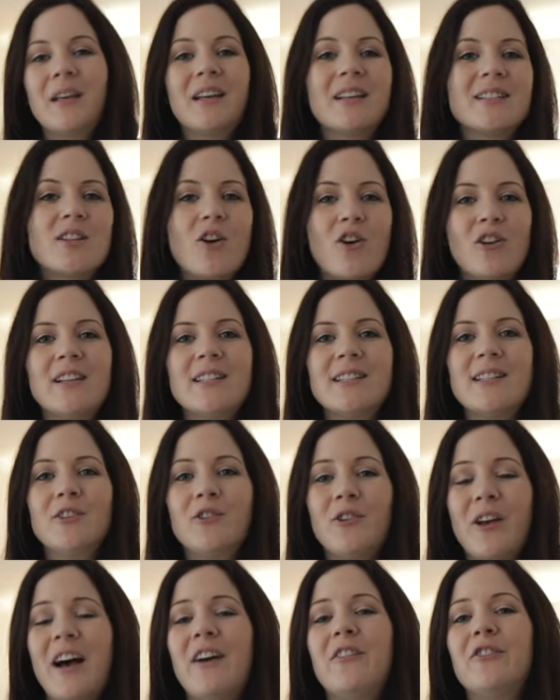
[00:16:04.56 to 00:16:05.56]
because honestly
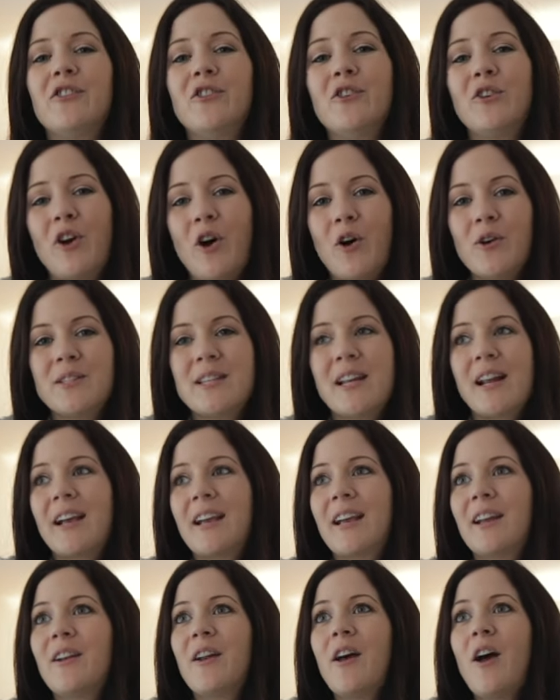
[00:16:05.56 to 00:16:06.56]
to have two coats that I
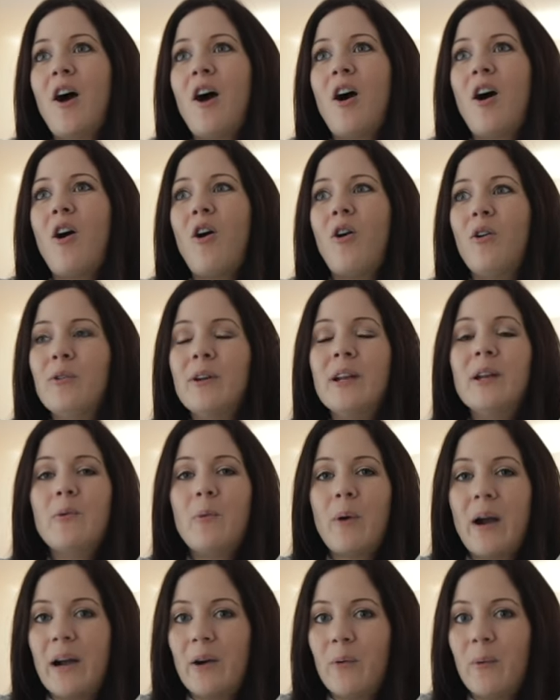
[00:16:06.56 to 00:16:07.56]
can only
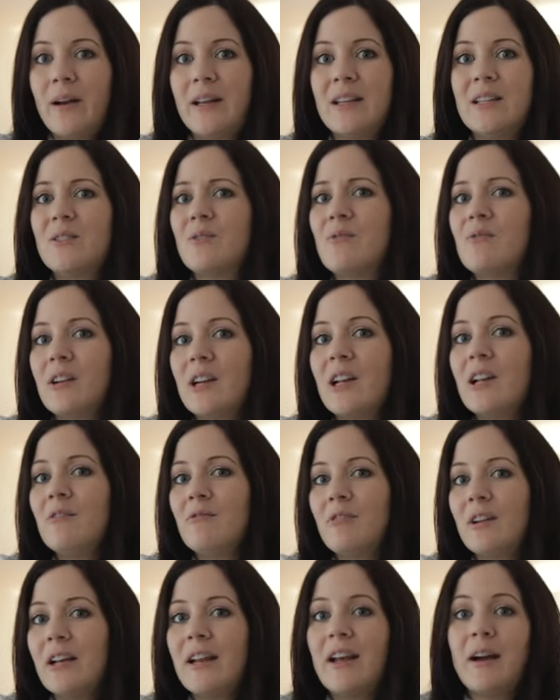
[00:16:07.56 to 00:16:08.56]
wear when it's really
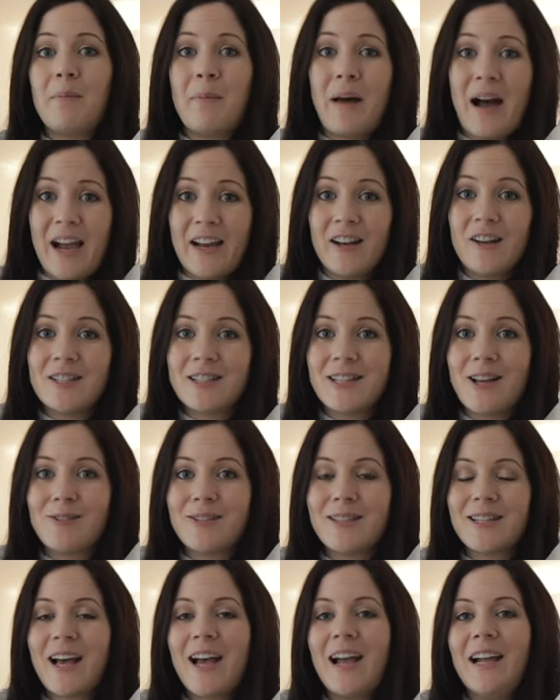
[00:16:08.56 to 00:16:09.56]
really a minus
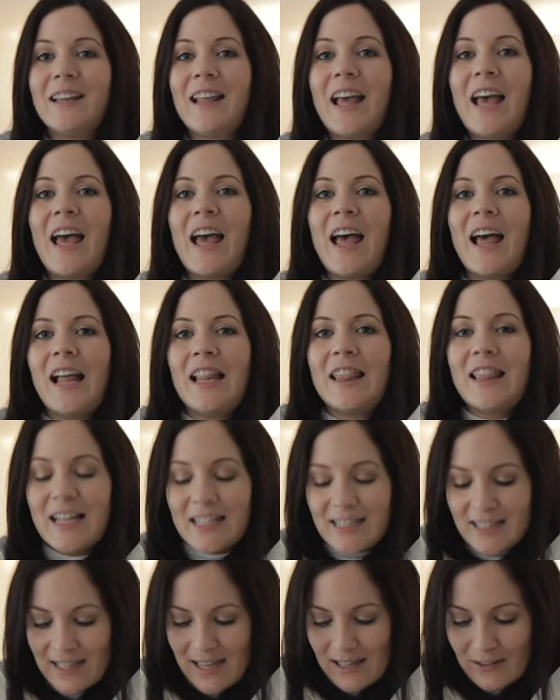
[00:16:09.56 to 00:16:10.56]
outside
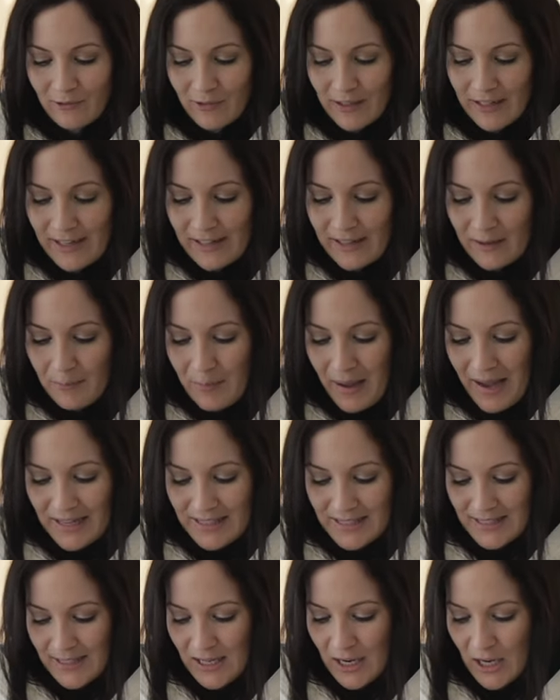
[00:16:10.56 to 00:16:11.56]
that's not really the
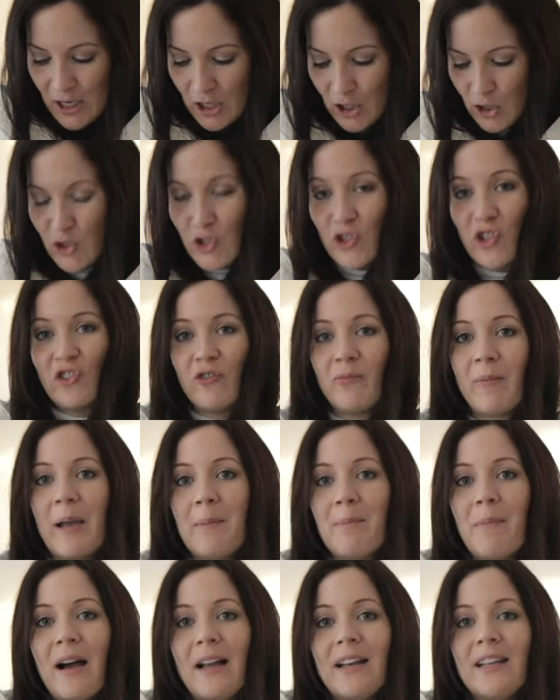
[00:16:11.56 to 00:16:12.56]
best use of my
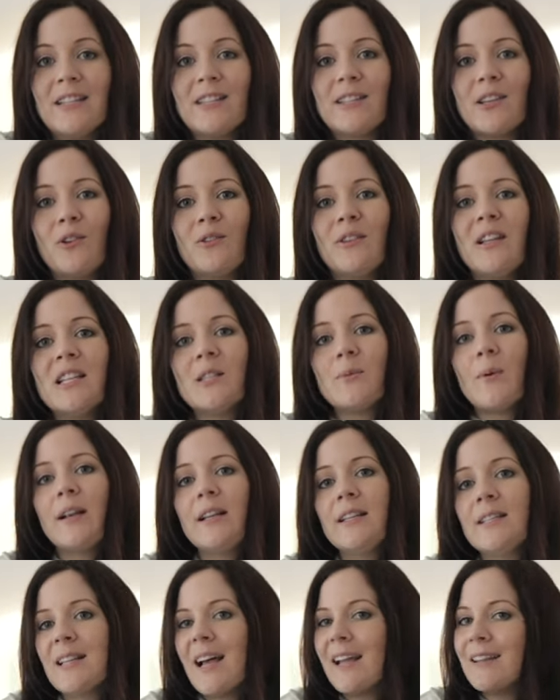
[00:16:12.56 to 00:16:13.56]
money. So this one
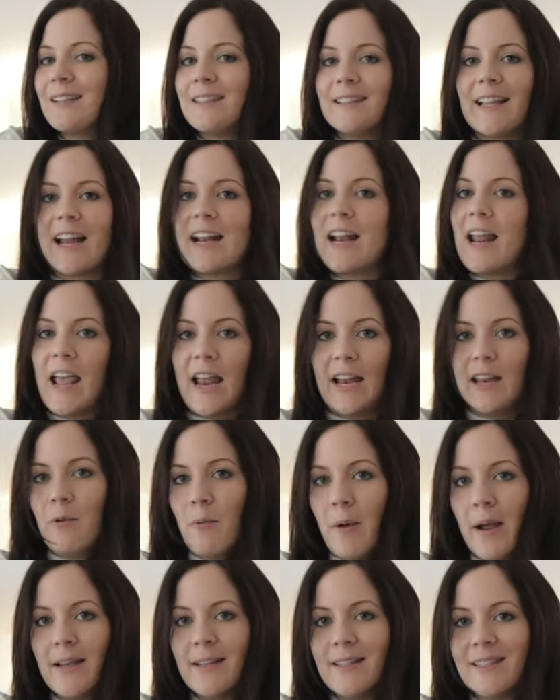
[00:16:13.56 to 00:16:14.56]
is not a 10
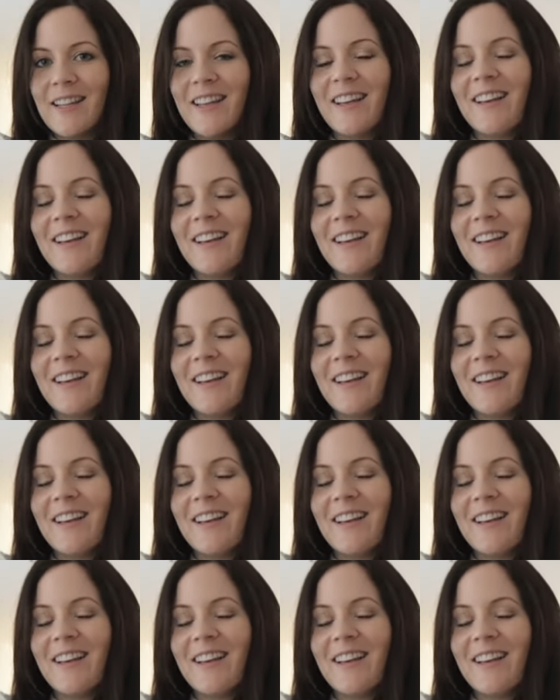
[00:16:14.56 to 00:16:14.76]
anyways,